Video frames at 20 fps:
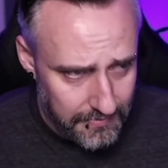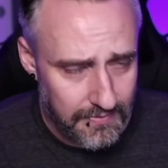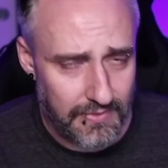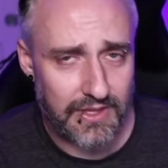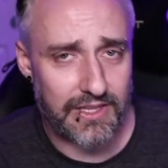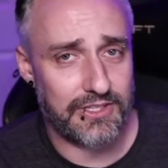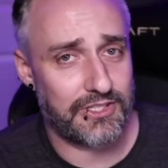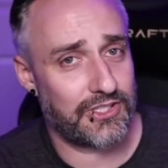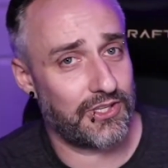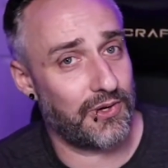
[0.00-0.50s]

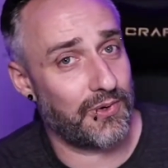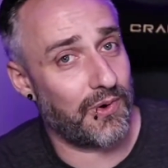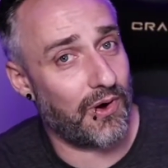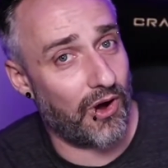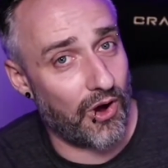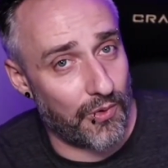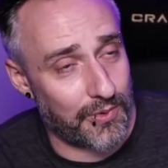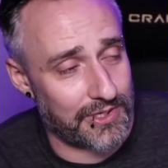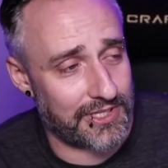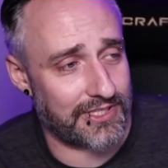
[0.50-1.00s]
So
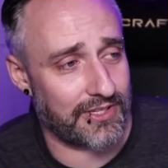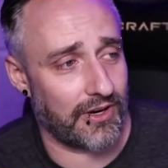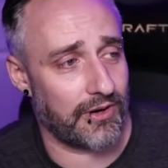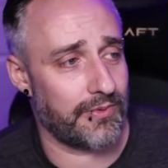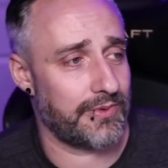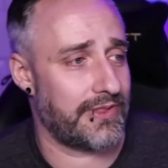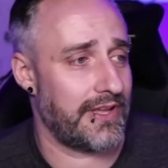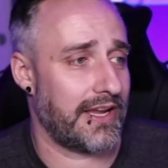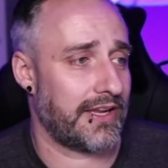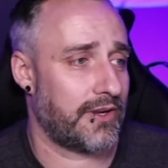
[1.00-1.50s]
always start
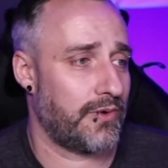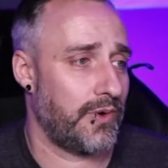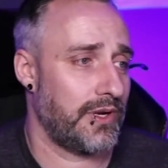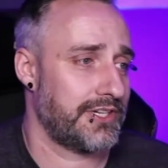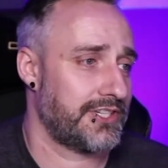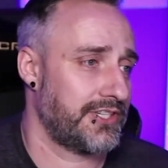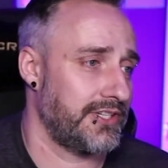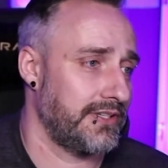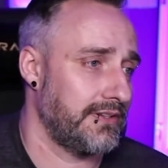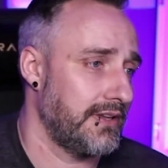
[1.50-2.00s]
with that
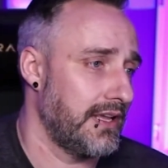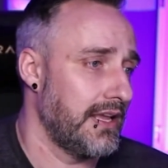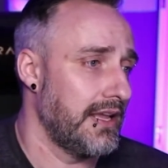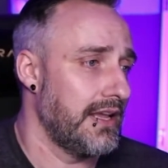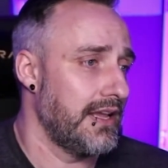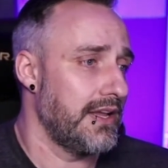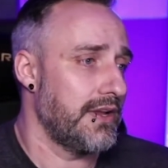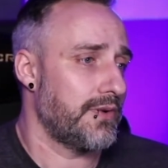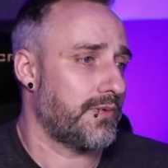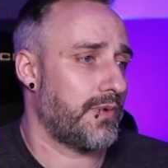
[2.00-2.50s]
question.
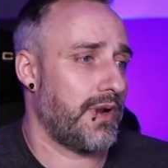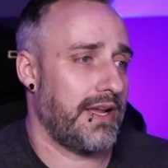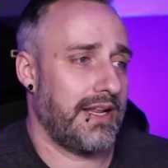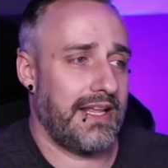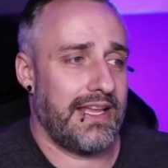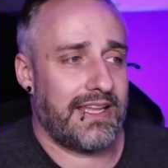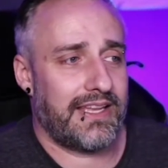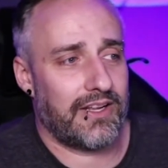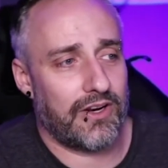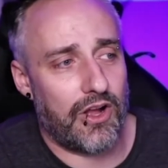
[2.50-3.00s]
Right.
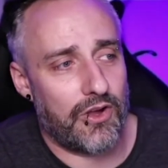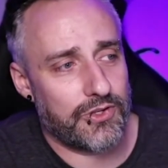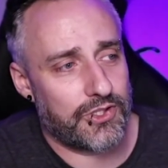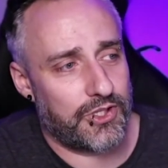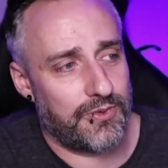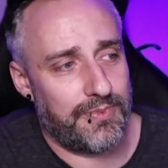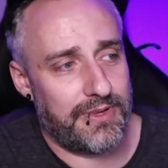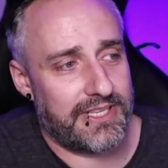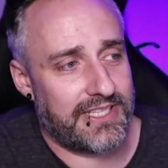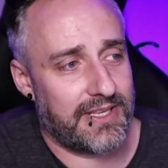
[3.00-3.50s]
It could
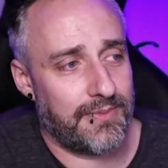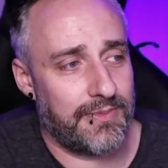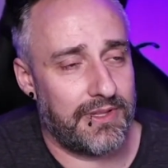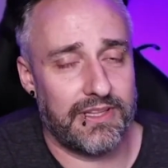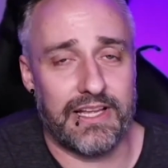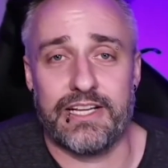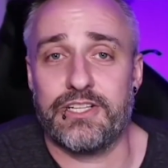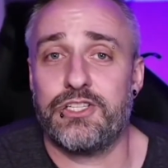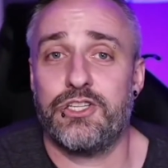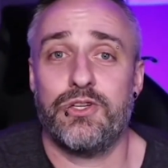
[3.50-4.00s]
also be something
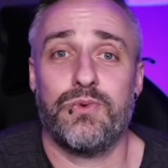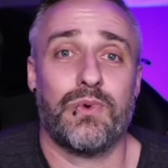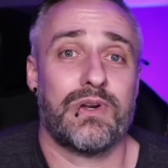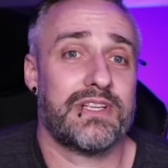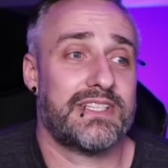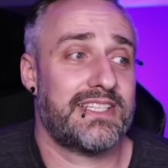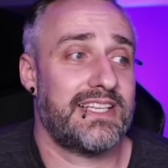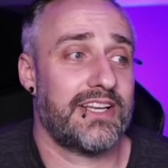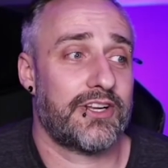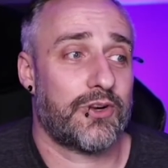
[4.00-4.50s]
like, do you want to
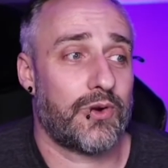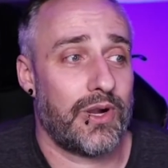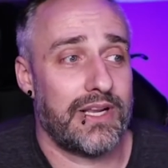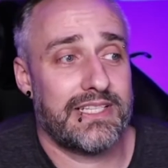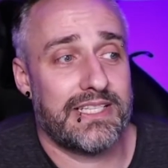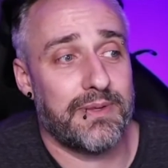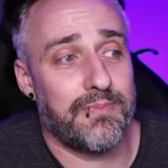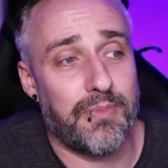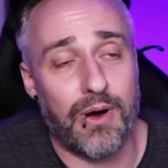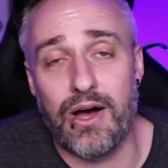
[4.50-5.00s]
see a
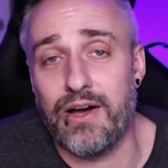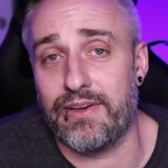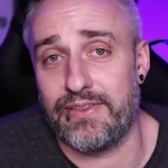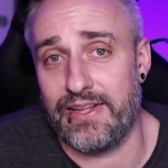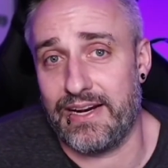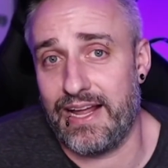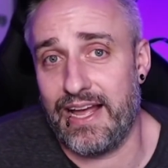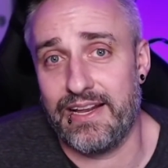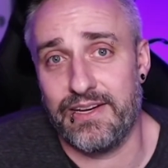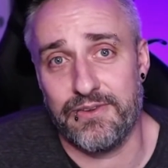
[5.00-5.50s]
crazy bug
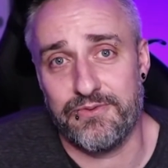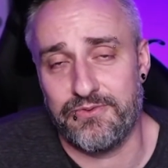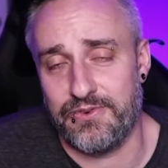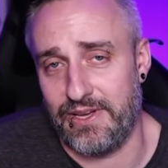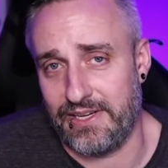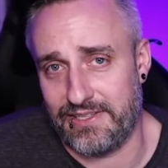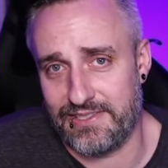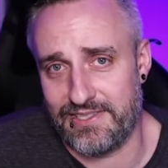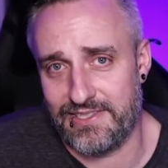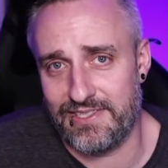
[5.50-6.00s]
that I had to
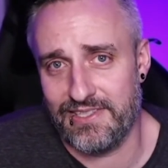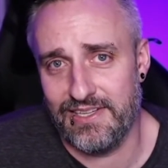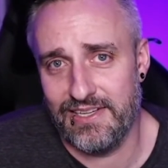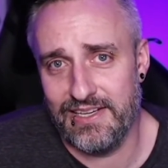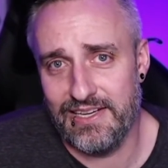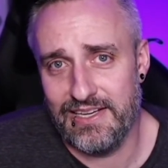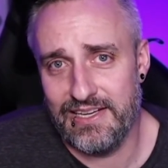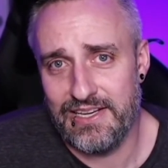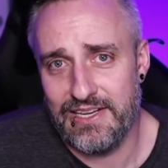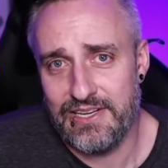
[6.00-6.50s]
fix?
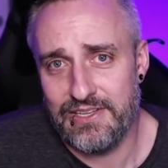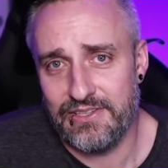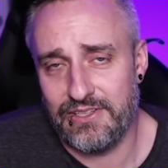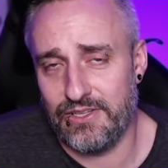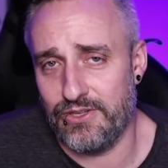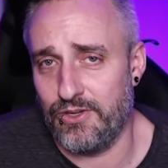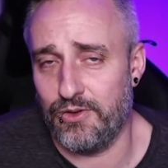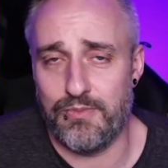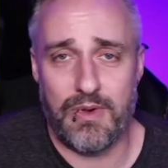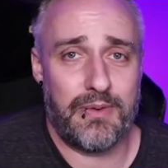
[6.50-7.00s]
You
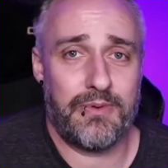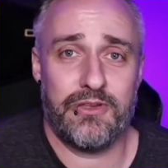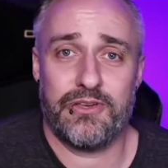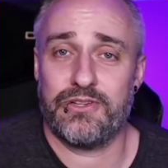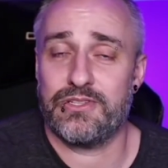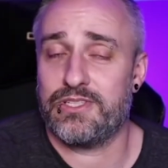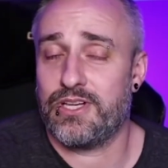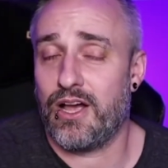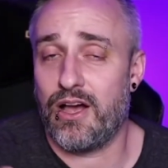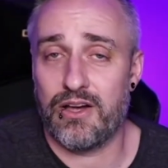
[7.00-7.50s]
know, maybe you
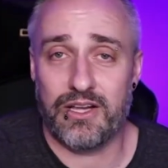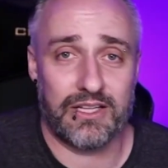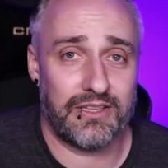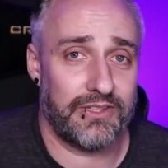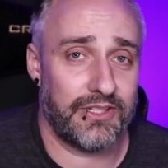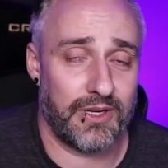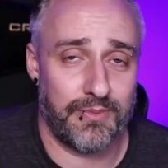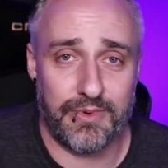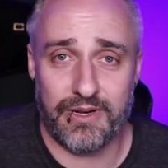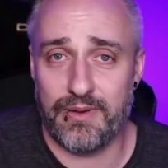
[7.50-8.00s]
can talk a
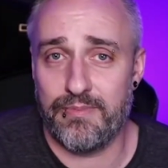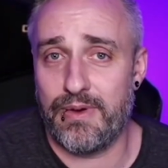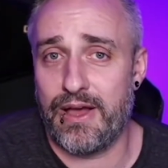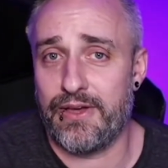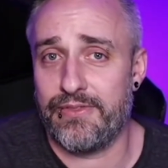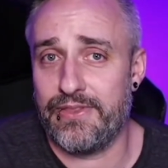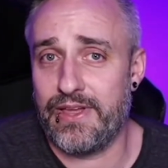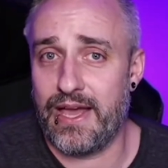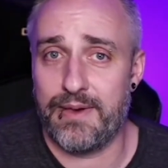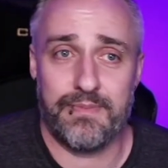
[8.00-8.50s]
little bit
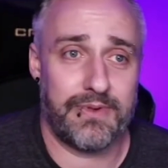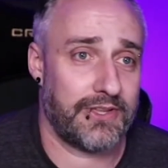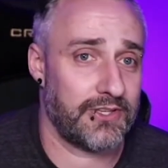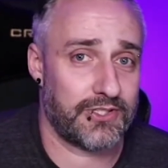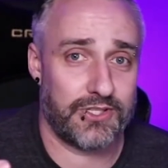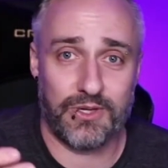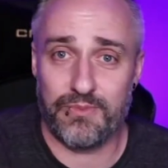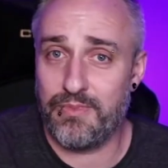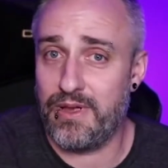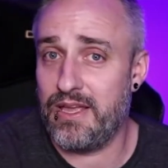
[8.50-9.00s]
about that, because
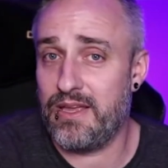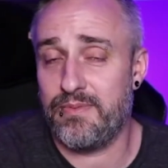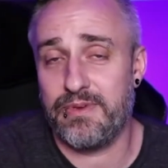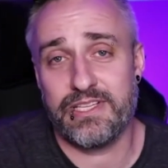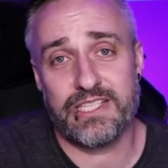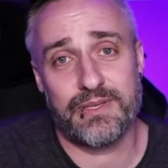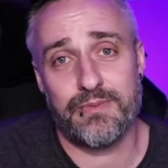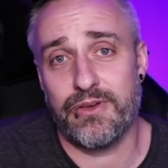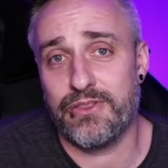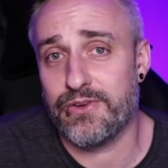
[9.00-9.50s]
there may be
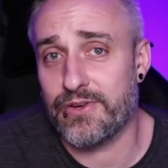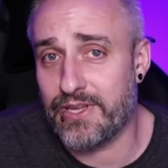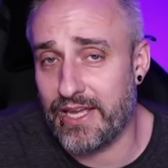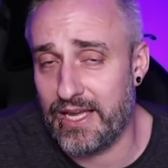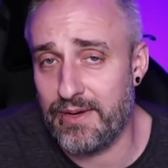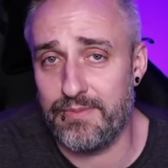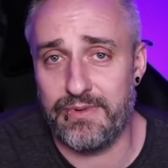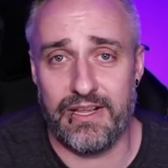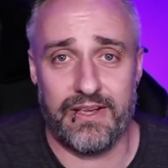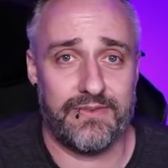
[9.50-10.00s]
some other
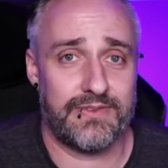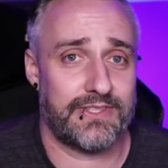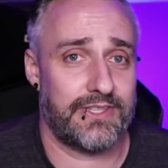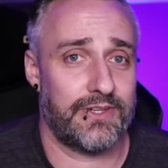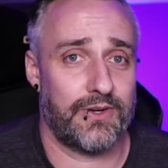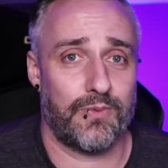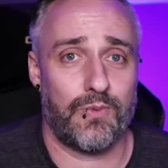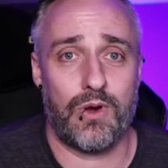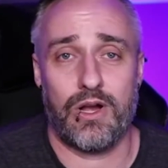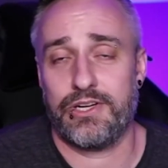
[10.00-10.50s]
game devs that
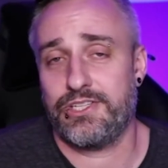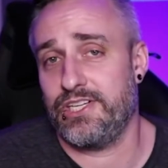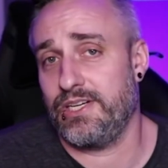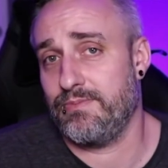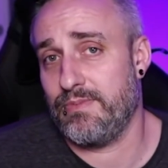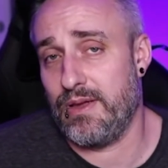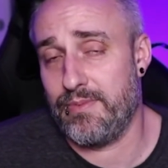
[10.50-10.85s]
are watching.